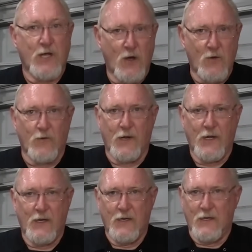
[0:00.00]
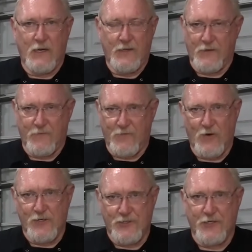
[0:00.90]
code, and the
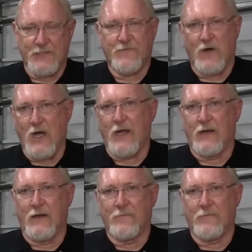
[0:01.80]
converter's just fine.